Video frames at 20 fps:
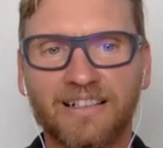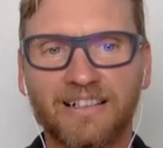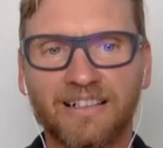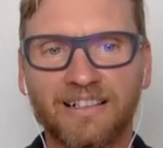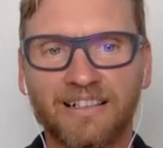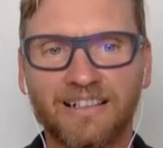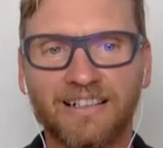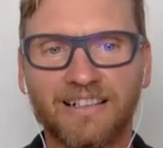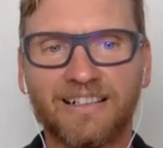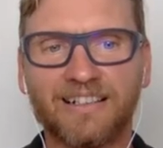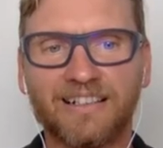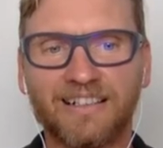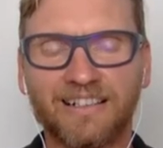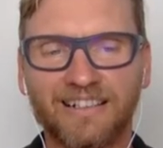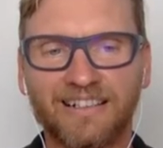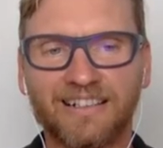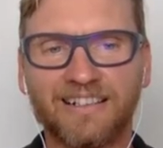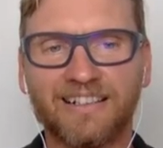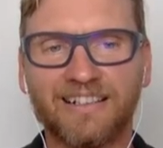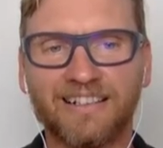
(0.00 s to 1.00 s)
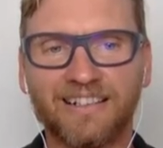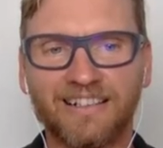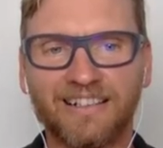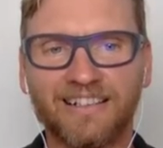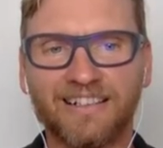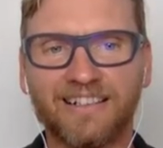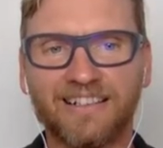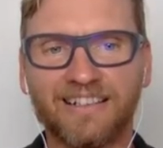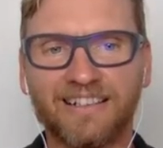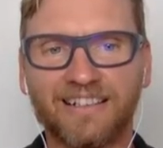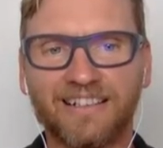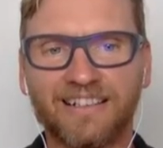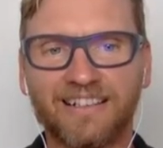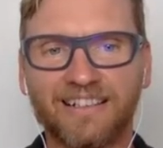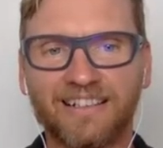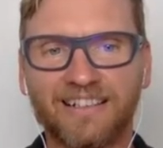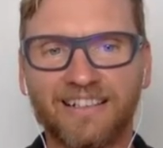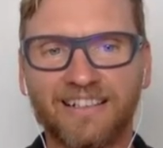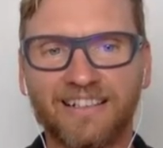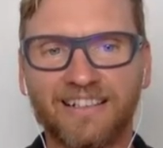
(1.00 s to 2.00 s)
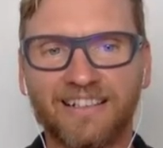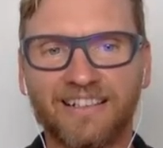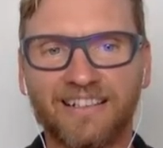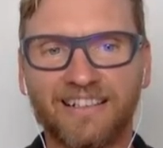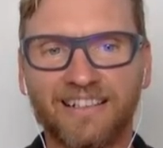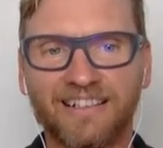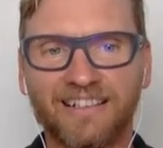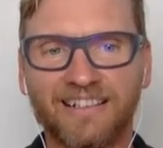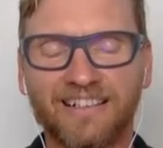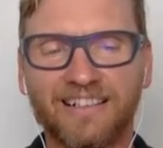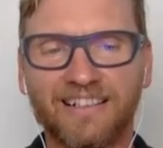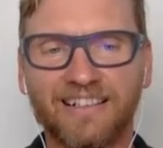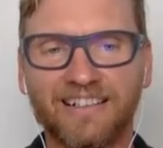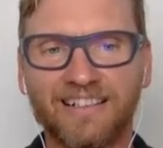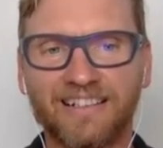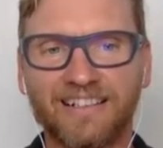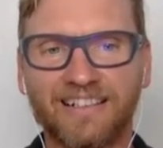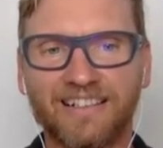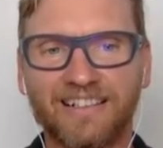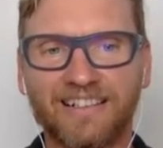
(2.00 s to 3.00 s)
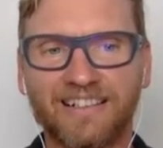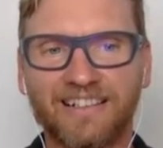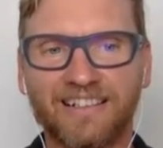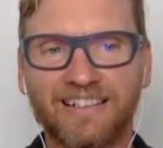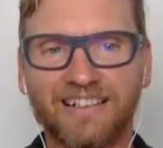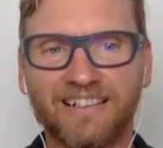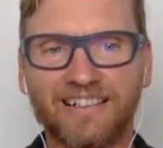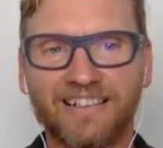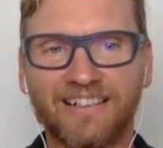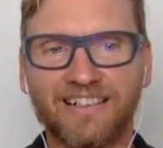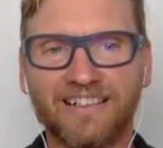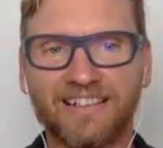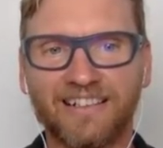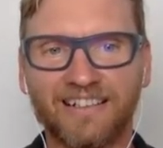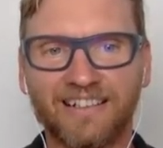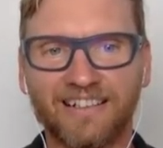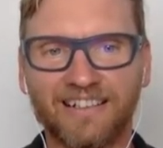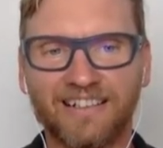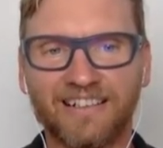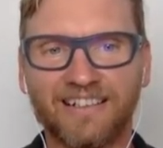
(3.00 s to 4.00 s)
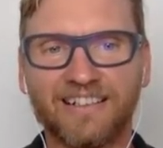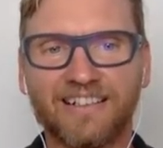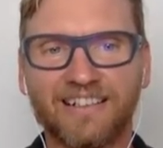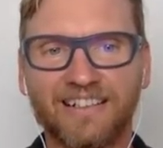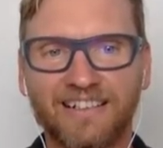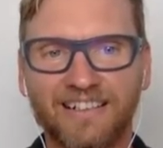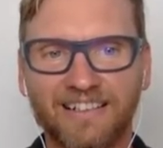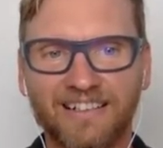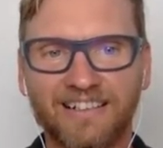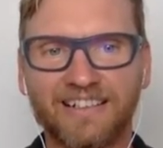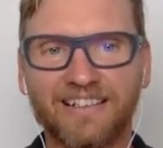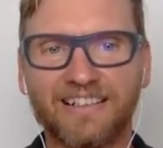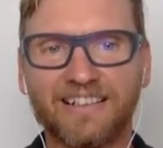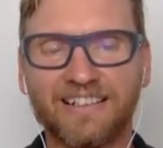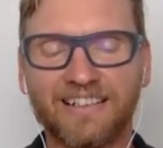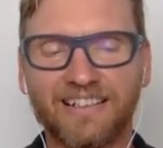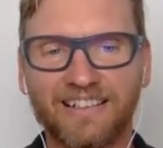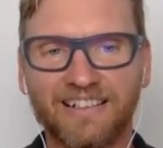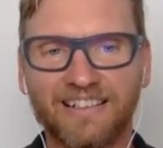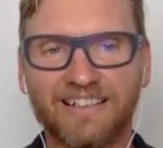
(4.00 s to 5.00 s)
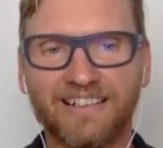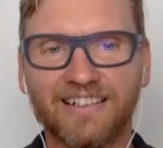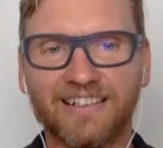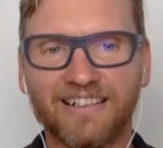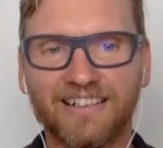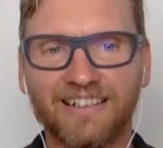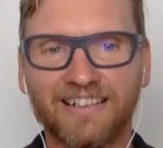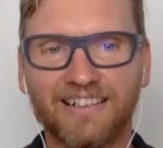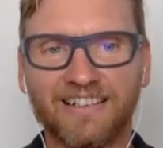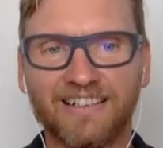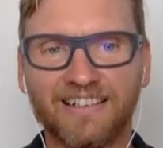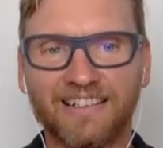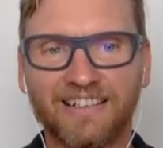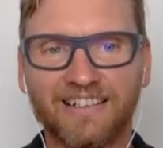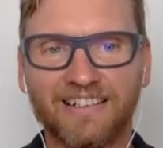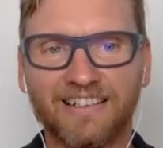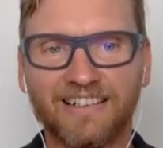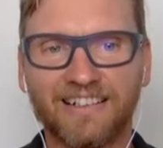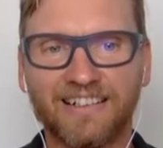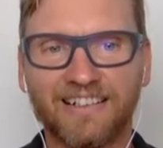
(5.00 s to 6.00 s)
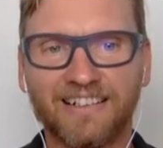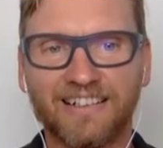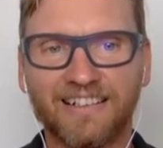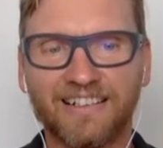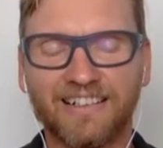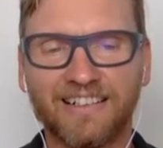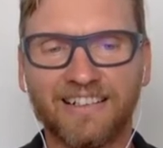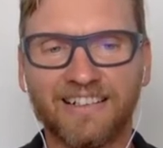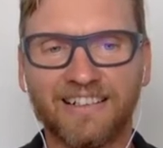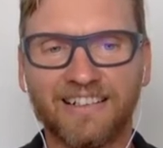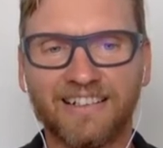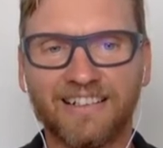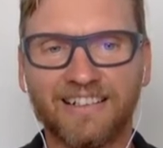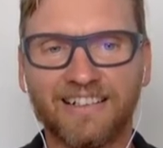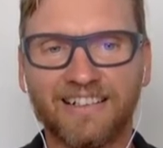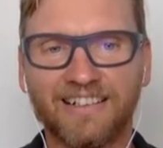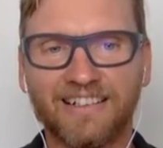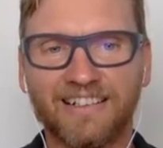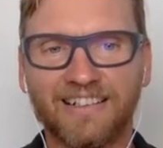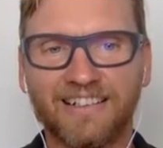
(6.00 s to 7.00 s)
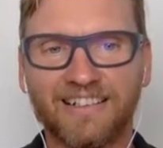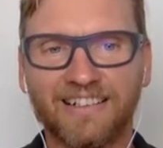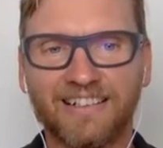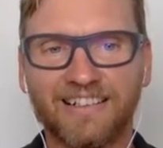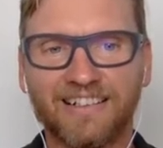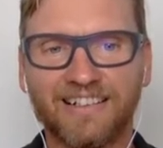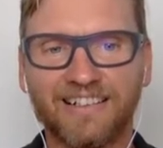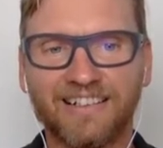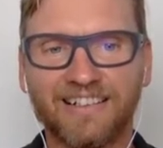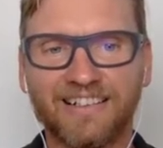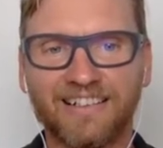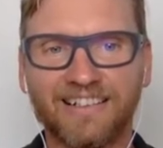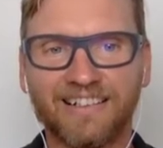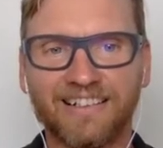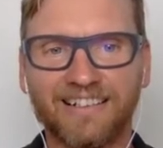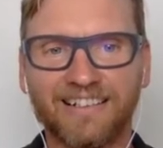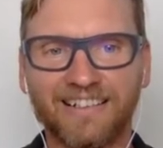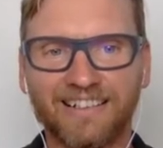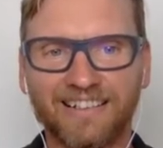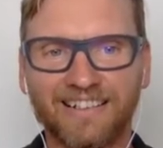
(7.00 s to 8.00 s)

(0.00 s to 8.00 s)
The person shown says nothing.